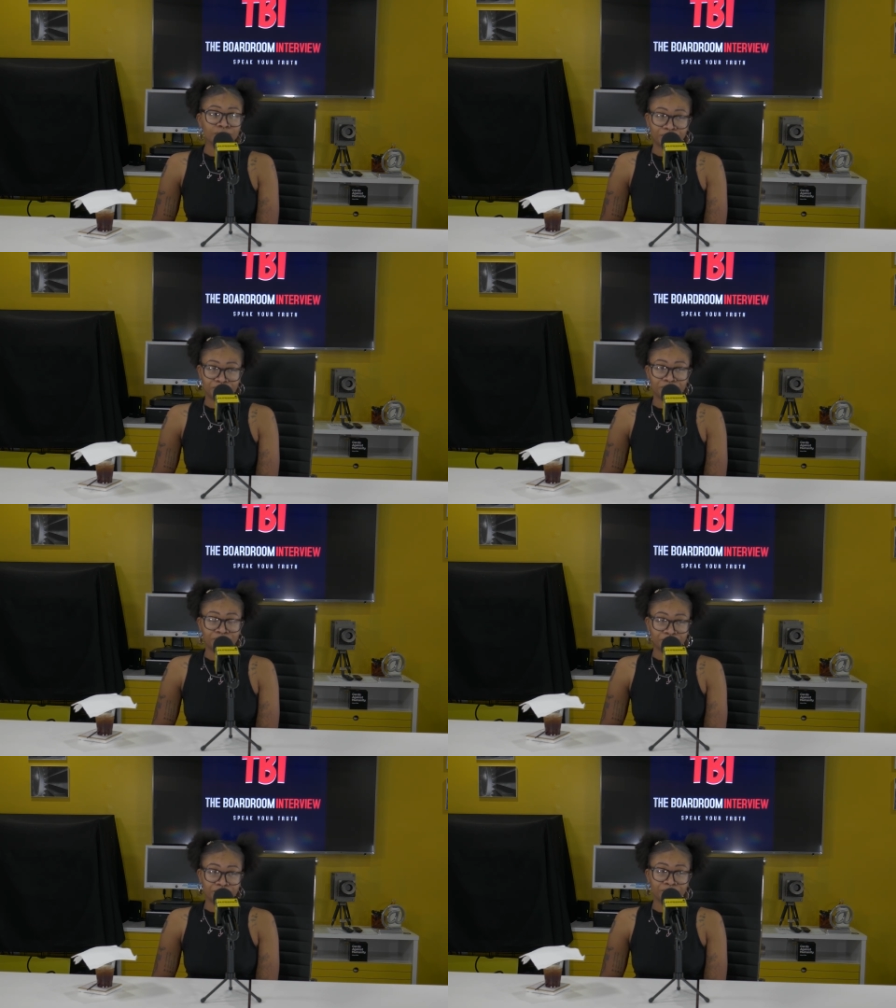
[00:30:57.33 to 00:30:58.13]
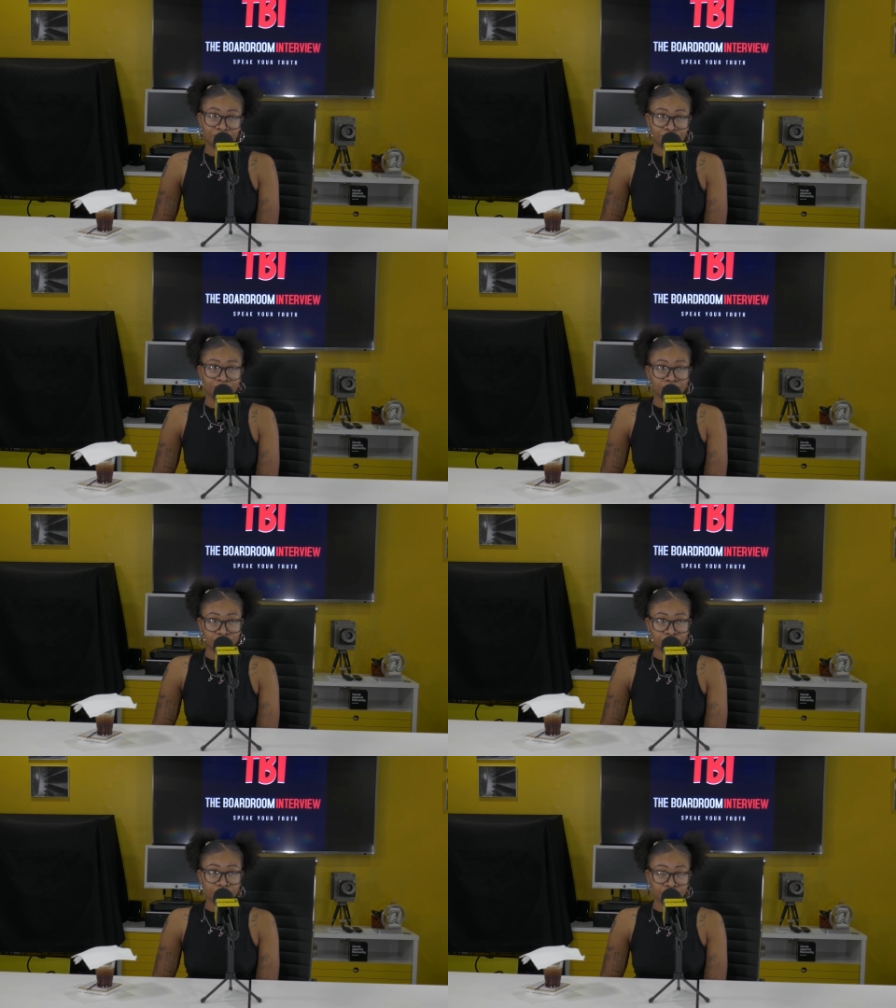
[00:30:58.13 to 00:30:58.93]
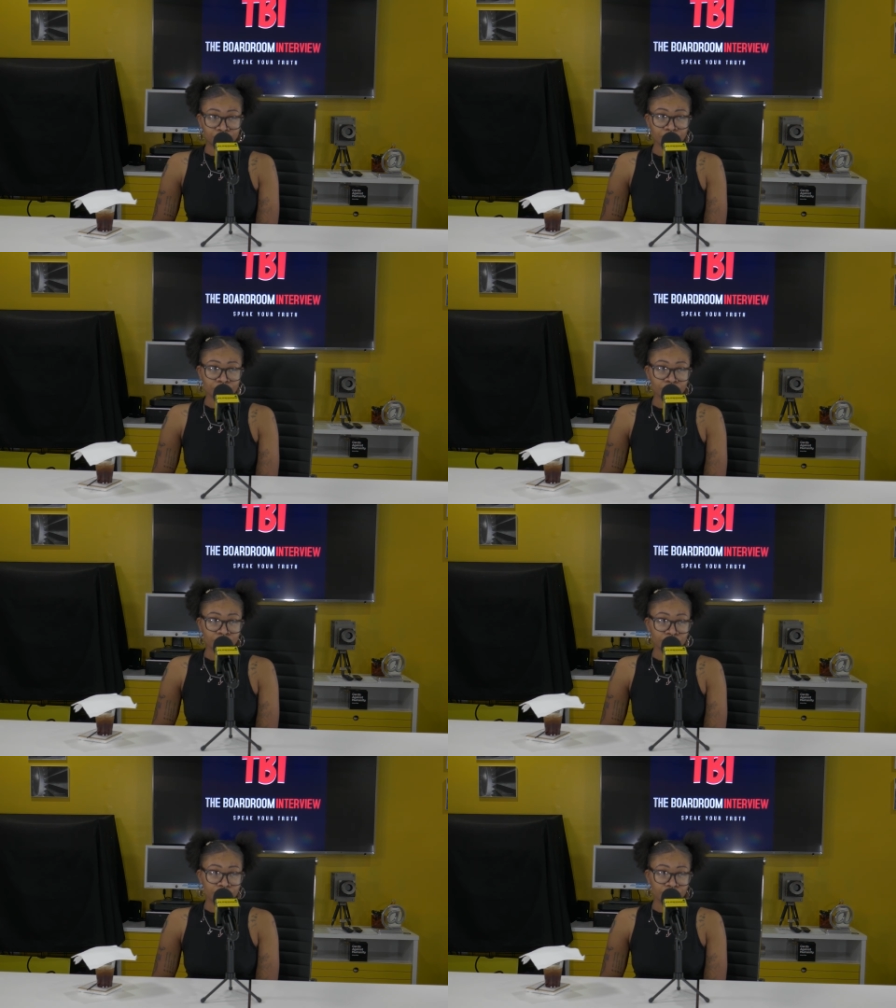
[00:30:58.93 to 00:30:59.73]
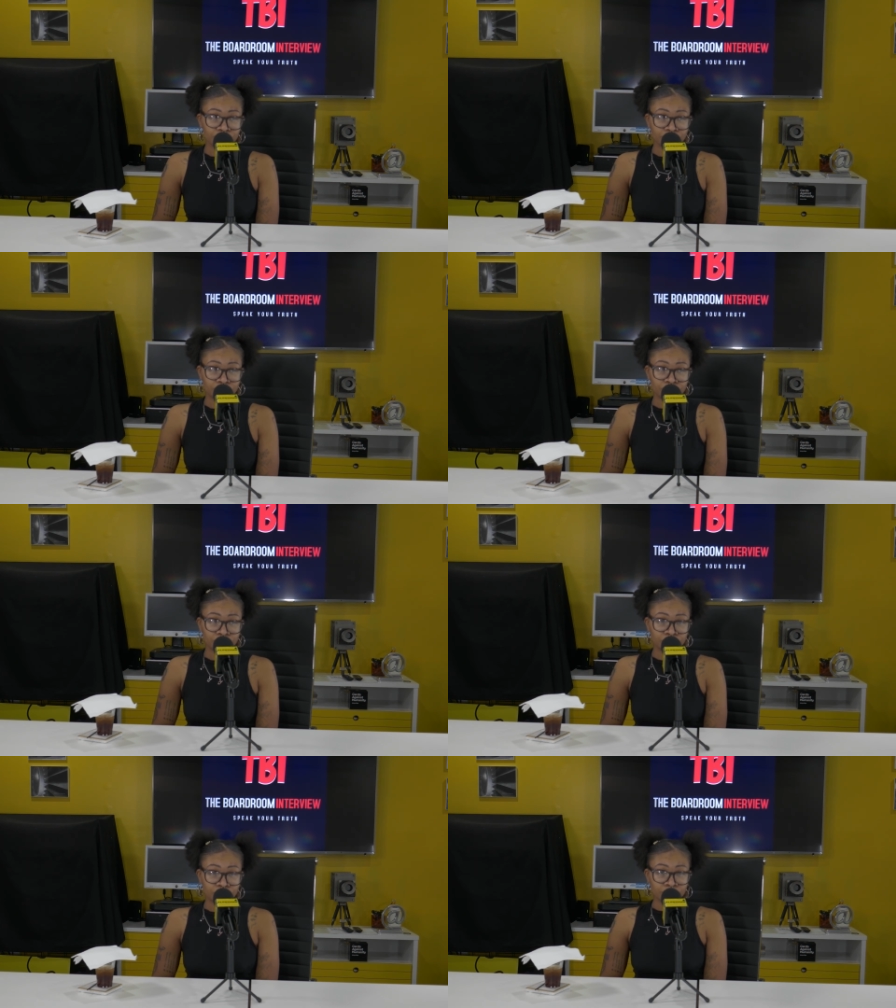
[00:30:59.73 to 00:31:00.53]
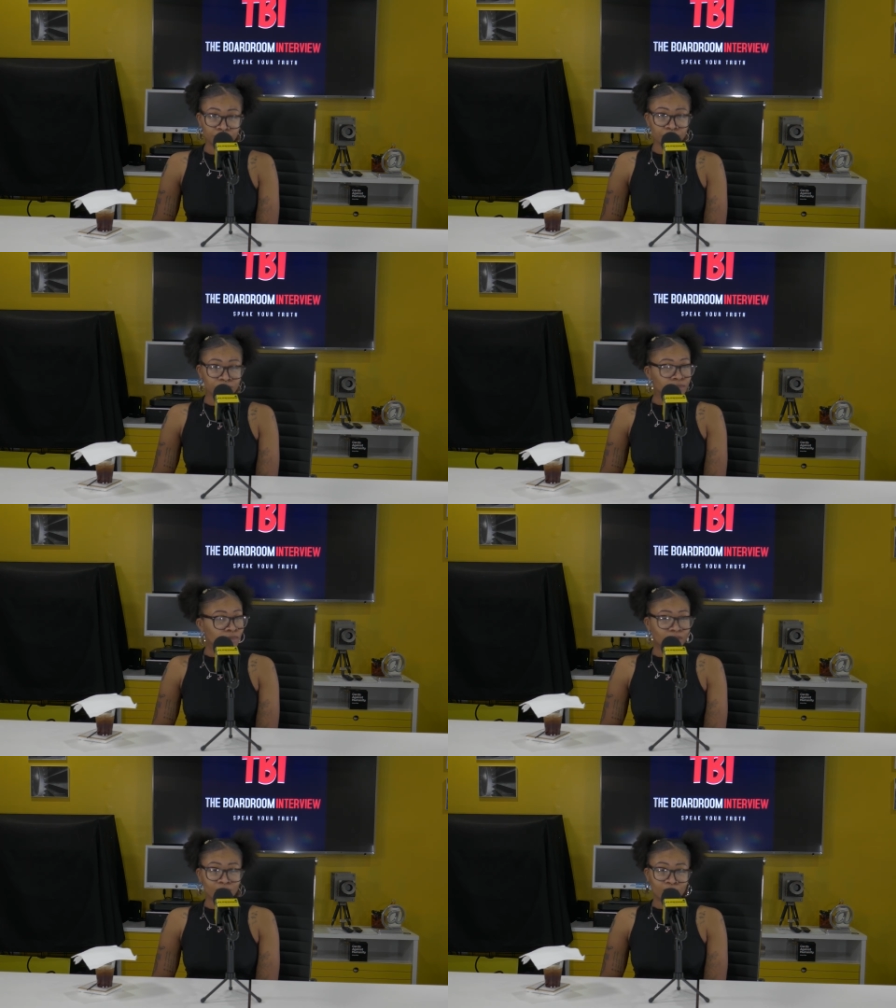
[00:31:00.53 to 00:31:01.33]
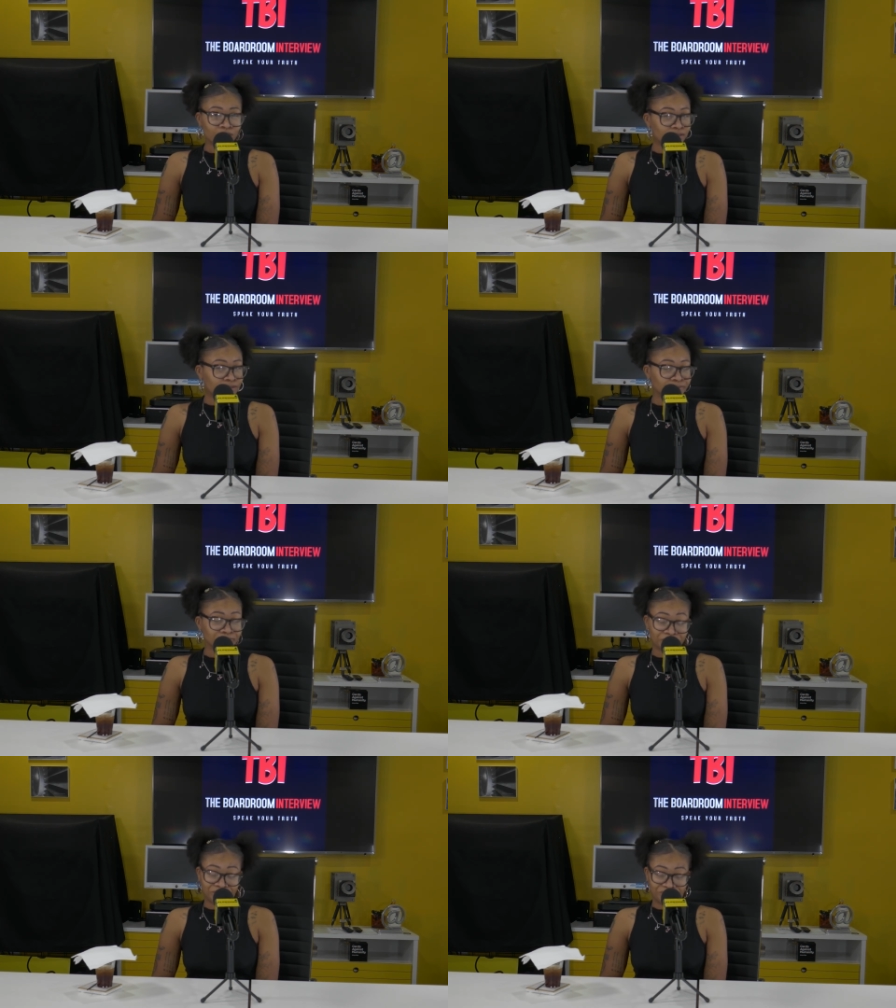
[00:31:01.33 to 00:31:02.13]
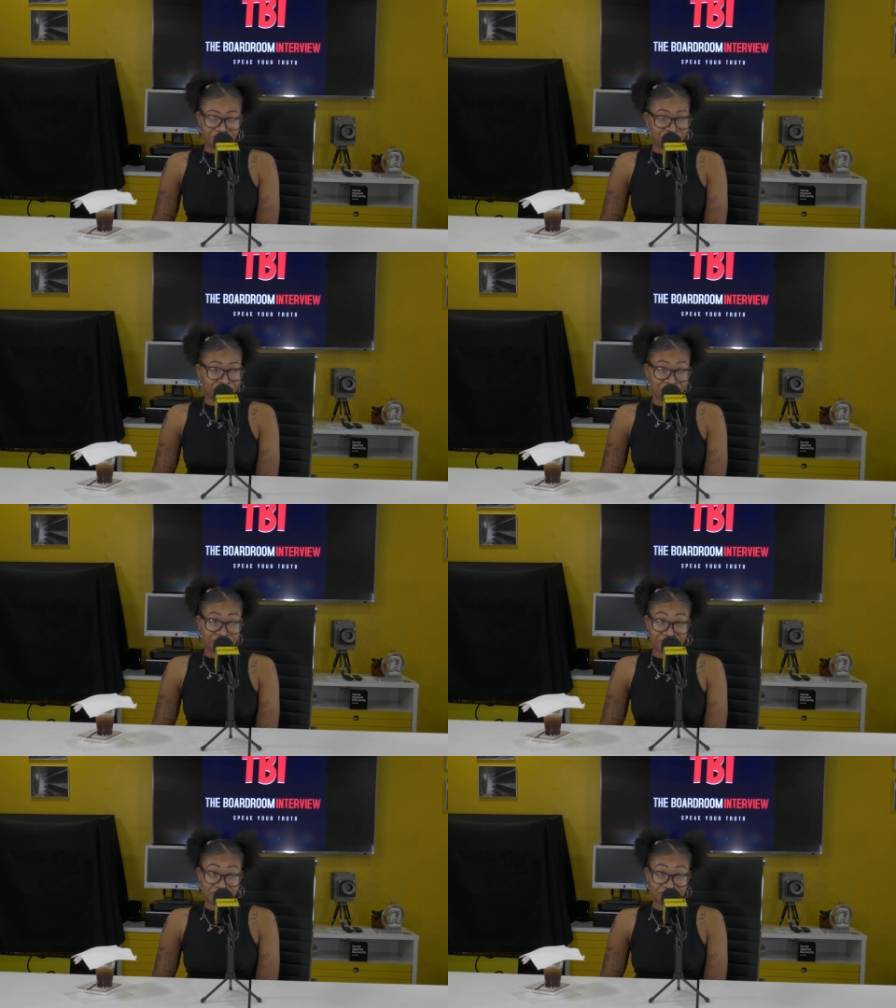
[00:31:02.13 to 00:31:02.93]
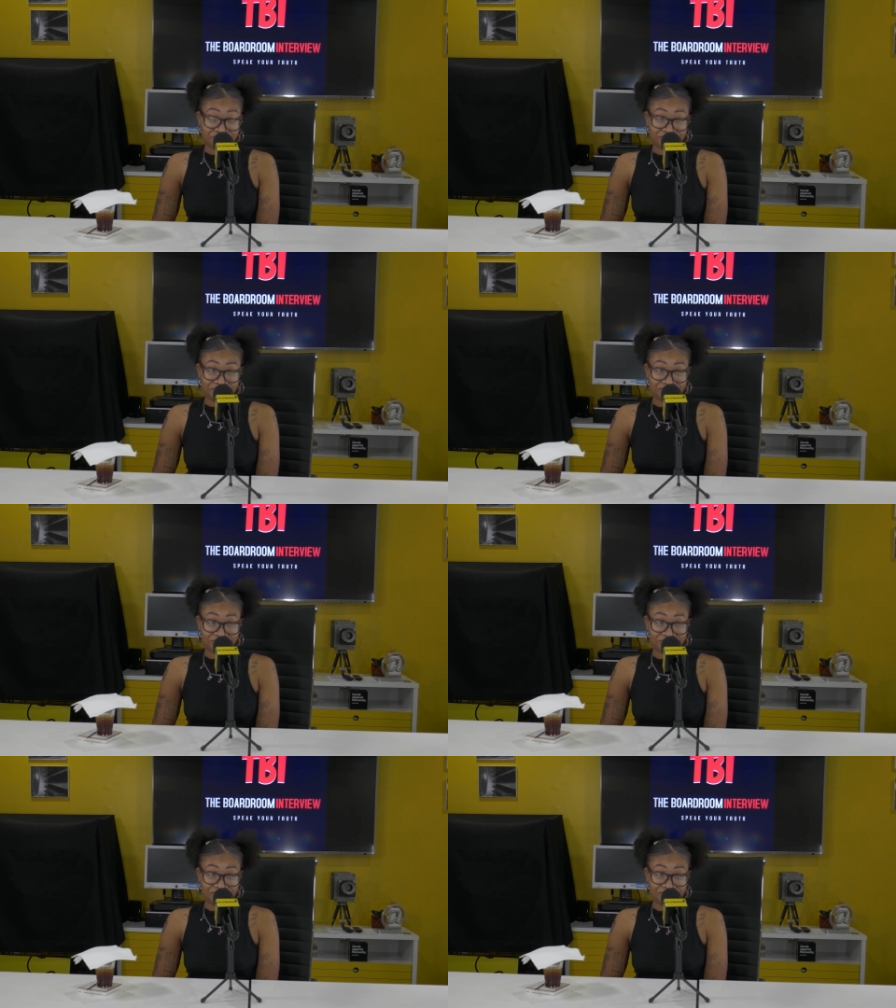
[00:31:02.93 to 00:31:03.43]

Mm-hmm. Do you feel like it's the same way for black people? Like a successful black person, do you feel like they can drive a